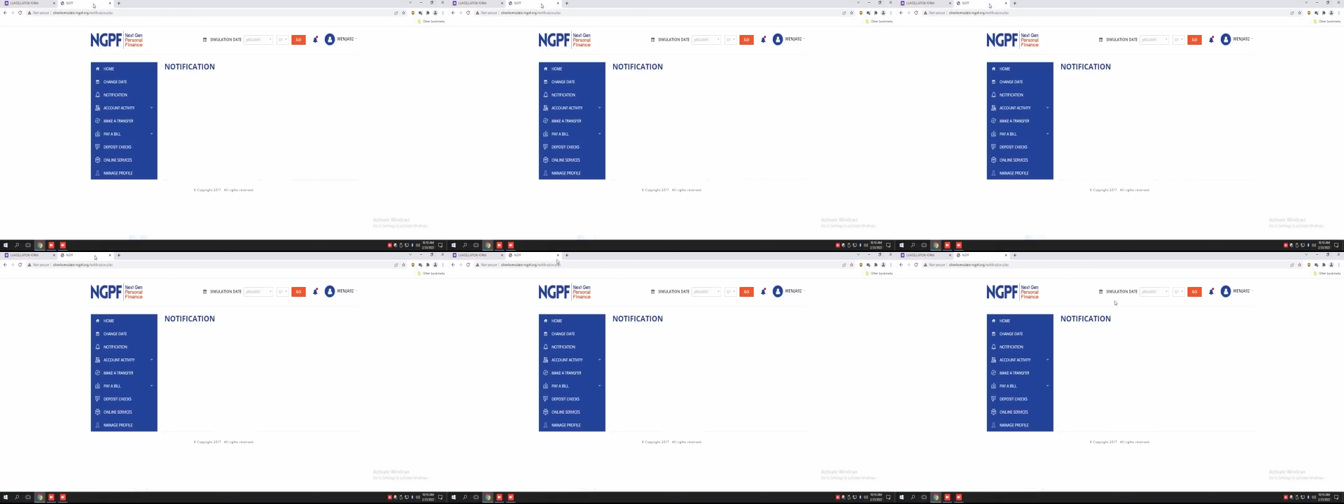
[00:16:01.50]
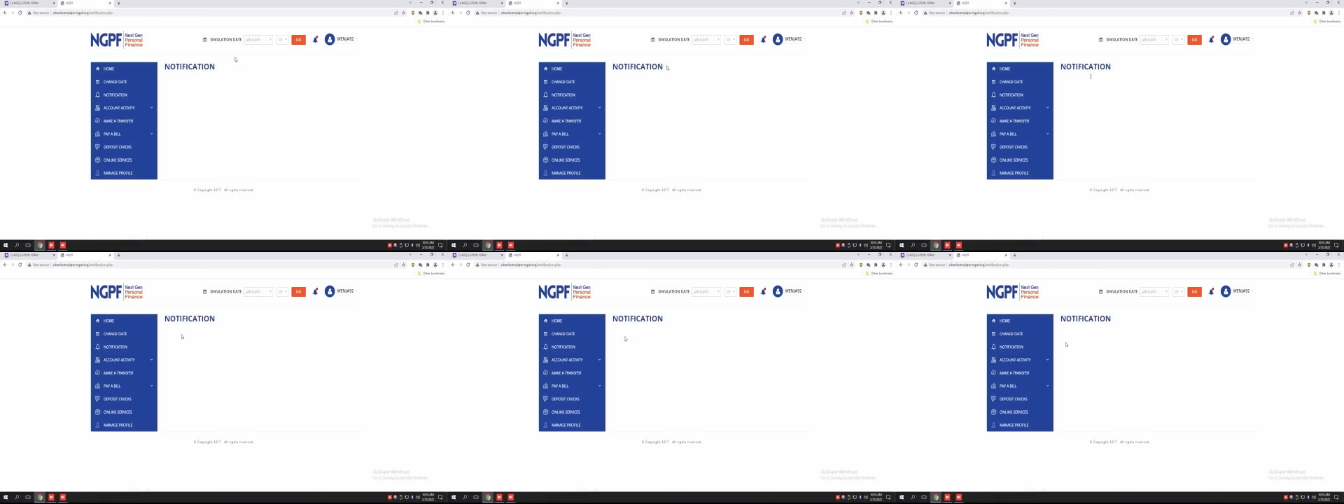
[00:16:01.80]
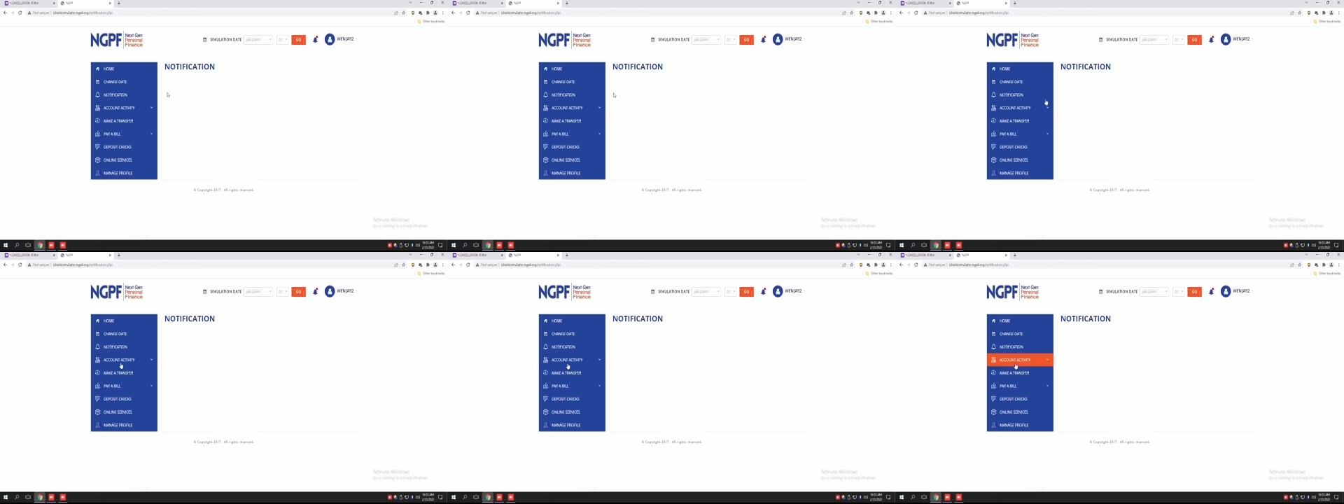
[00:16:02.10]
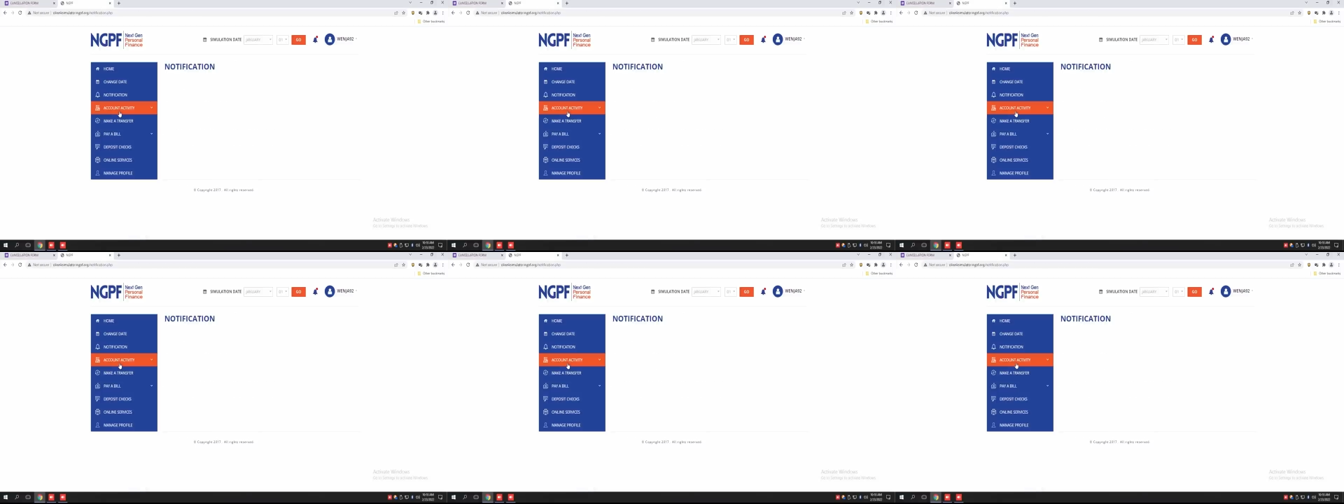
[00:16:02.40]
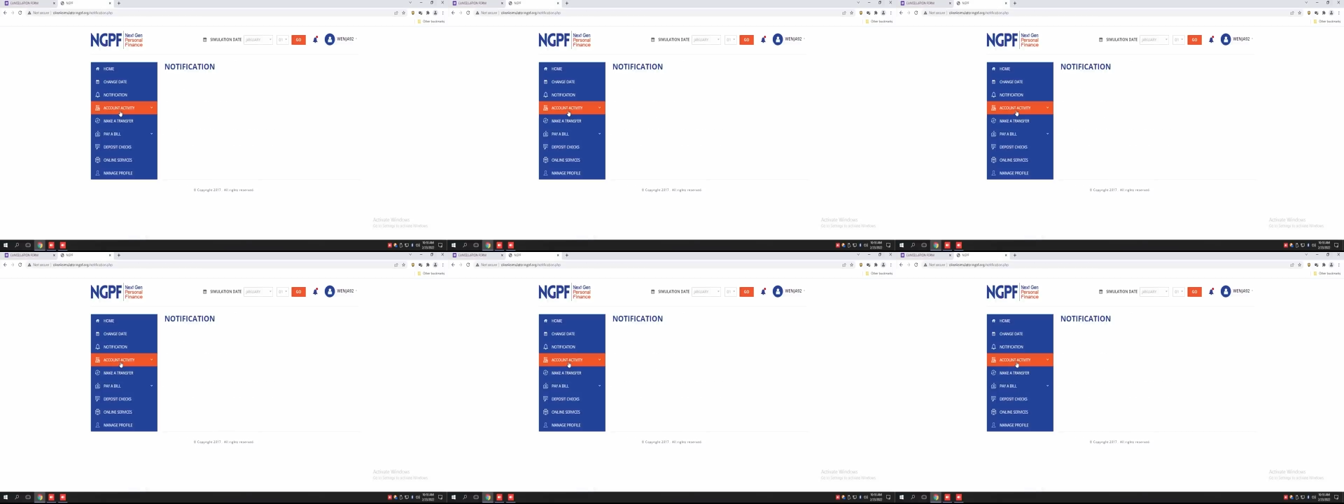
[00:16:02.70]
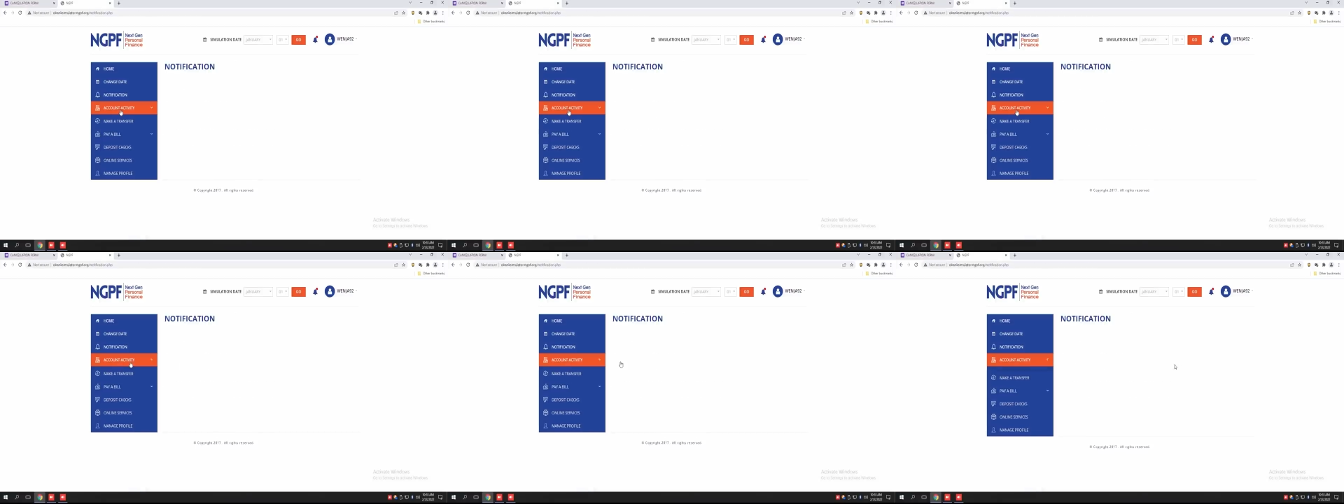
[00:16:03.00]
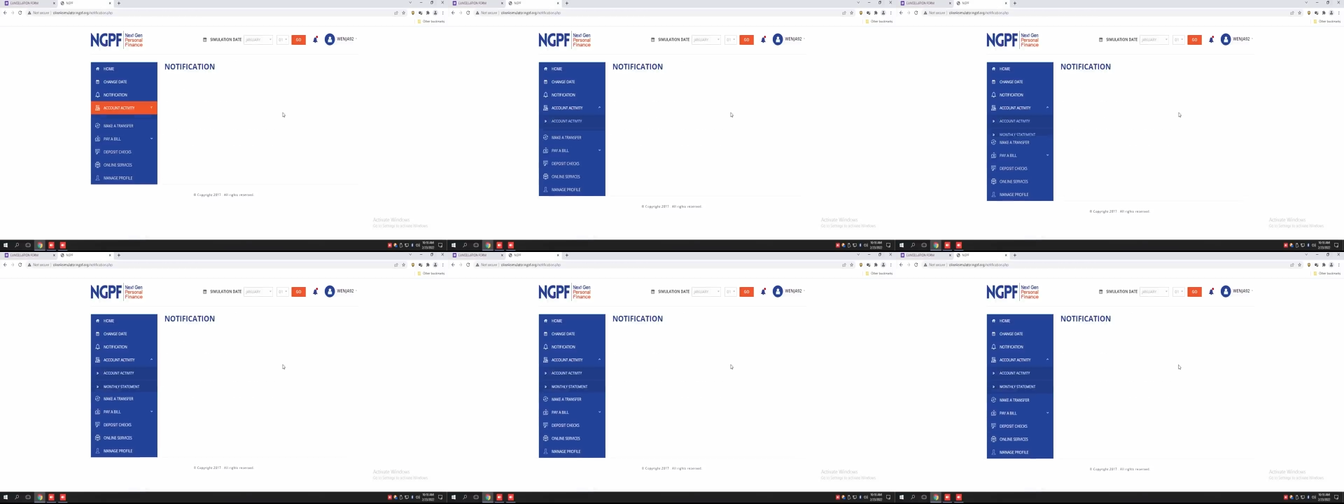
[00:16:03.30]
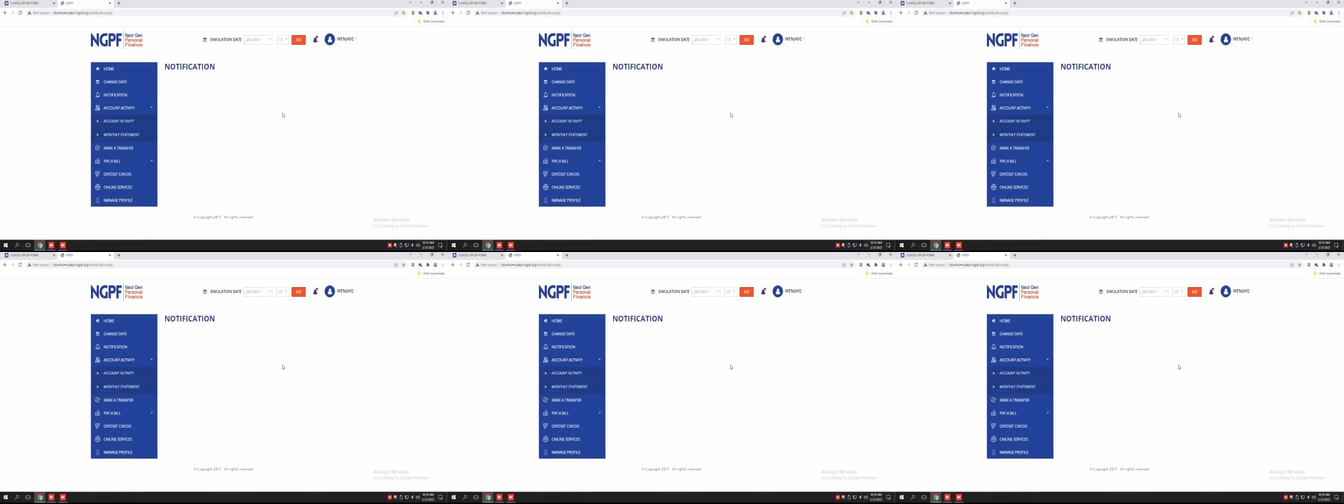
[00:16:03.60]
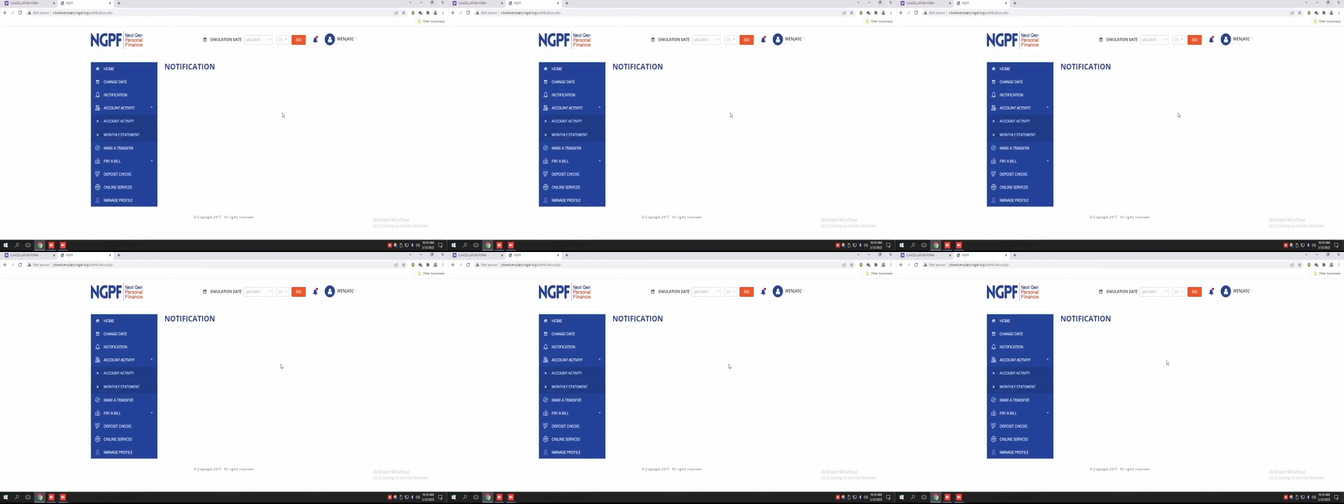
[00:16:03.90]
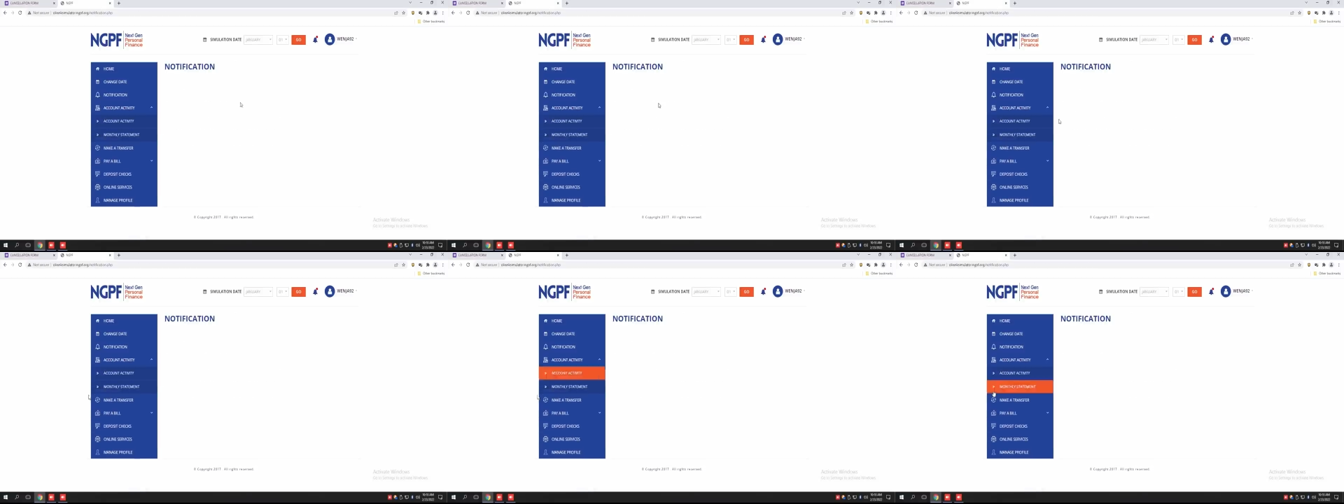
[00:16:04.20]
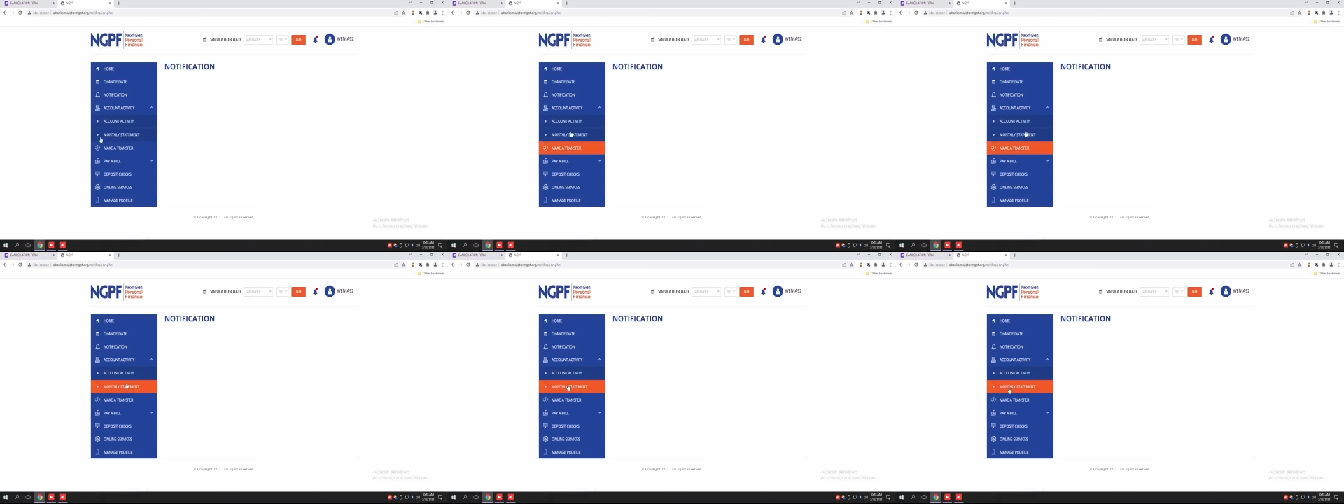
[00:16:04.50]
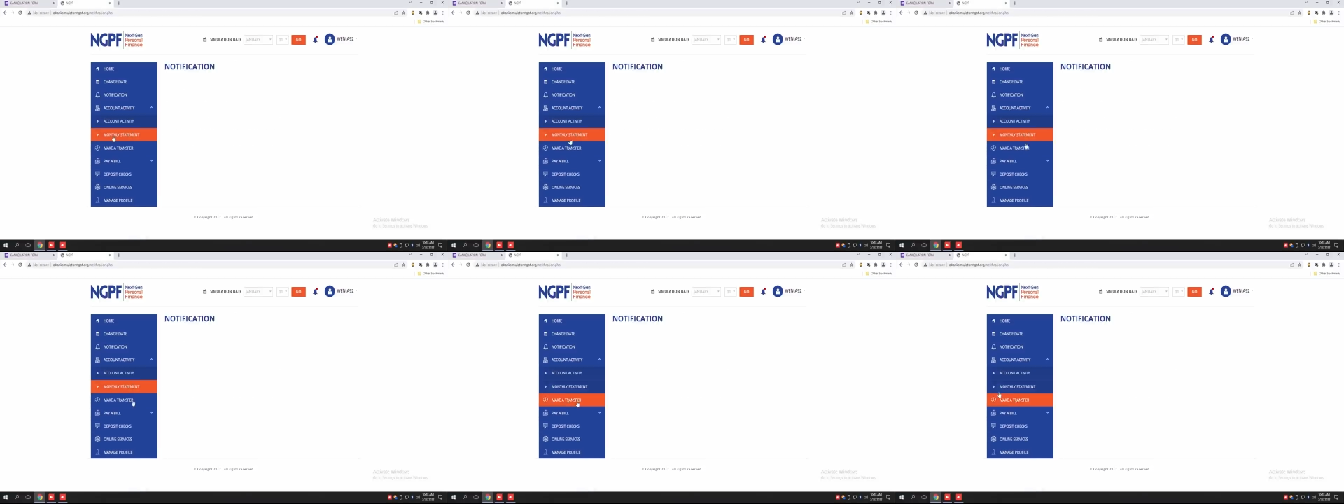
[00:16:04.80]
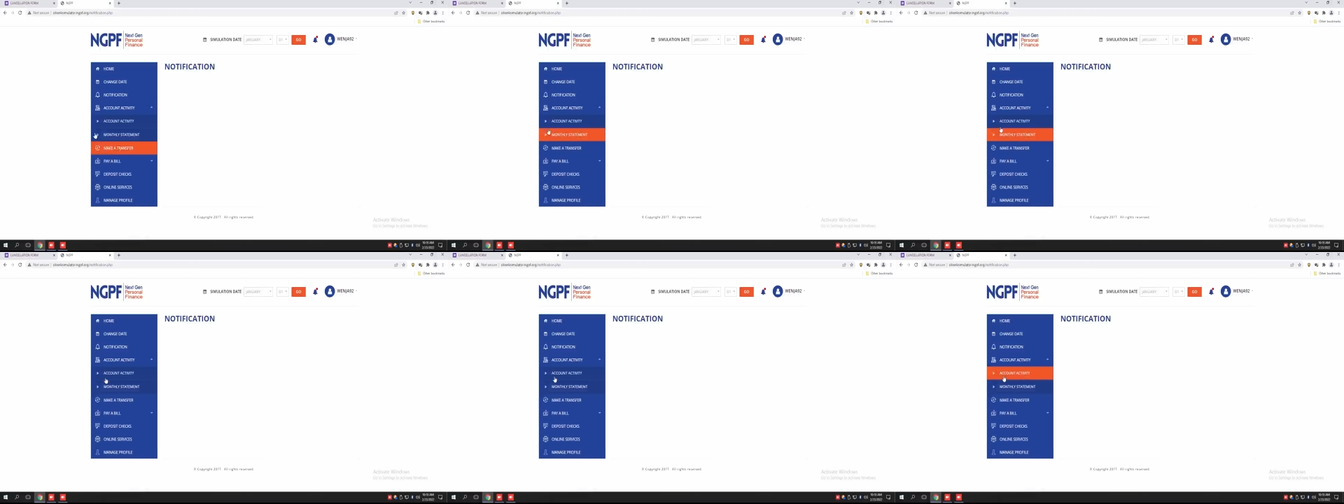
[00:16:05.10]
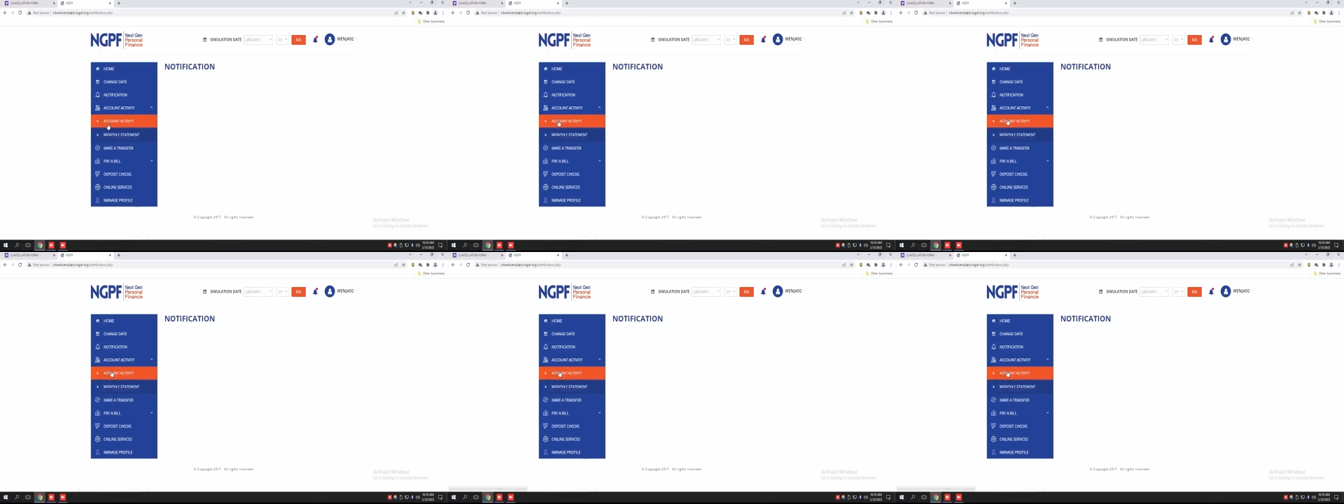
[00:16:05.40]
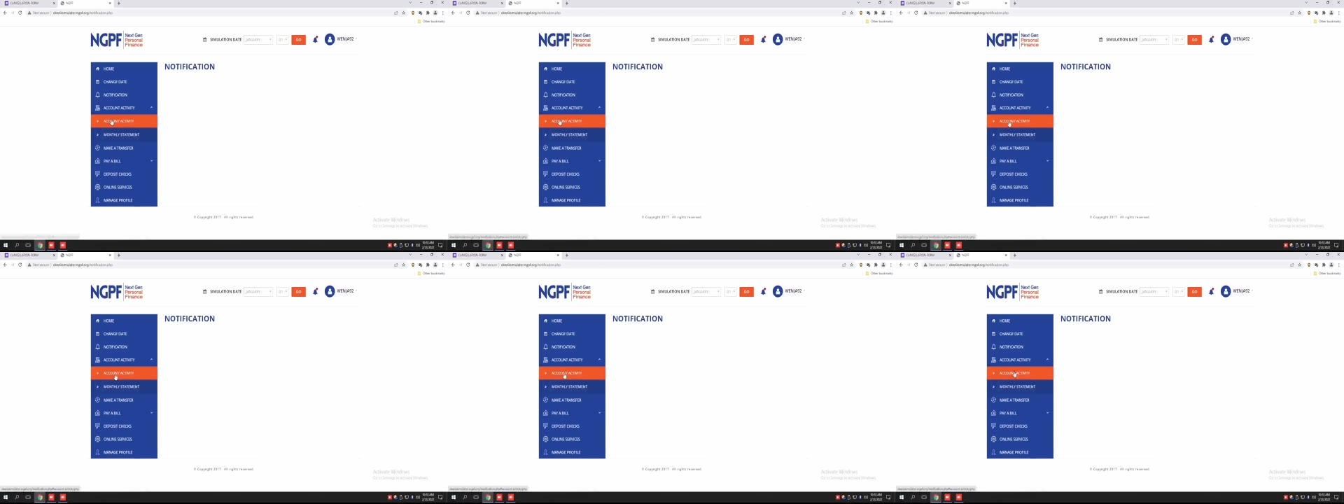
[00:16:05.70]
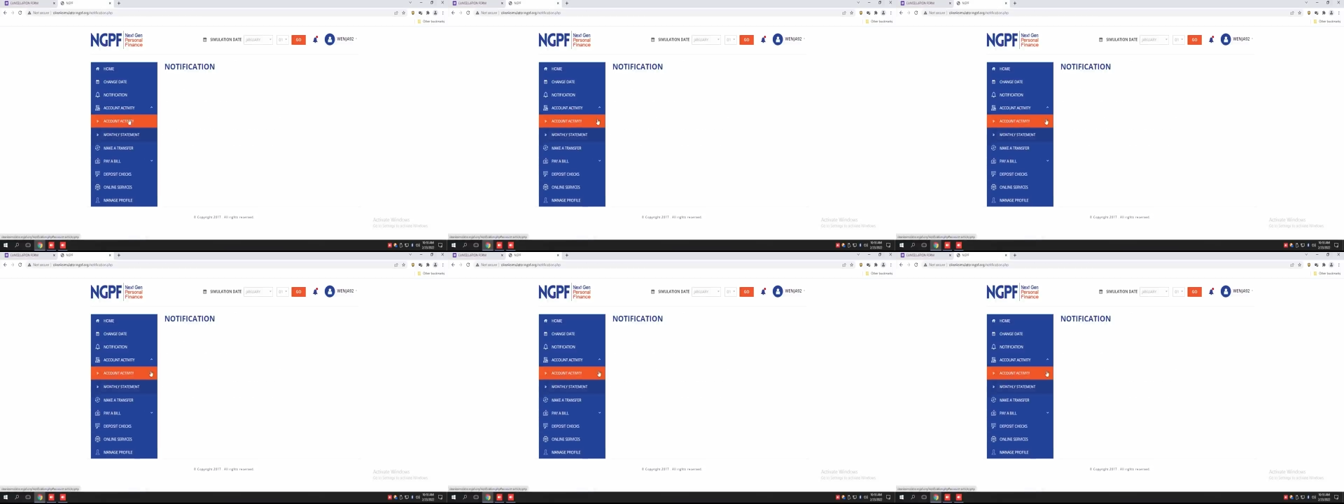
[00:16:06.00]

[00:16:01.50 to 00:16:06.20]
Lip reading: Nobody's mouth can be seen.